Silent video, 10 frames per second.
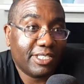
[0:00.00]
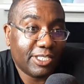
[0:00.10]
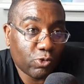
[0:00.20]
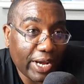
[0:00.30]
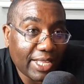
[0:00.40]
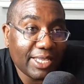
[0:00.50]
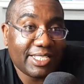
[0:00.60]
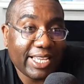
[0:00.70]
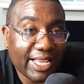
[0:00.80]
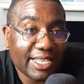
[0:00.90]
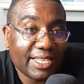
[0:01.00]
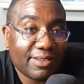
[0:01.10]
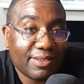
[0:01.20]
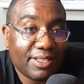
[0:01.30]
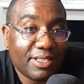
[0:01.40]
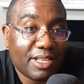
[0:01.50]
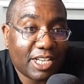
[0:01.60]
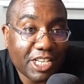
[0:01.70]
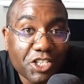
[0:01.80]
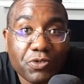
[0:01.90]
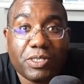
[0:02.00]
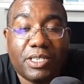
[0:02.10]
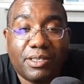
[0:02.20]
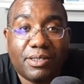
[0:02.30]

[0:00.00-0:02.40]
directly attacking a country.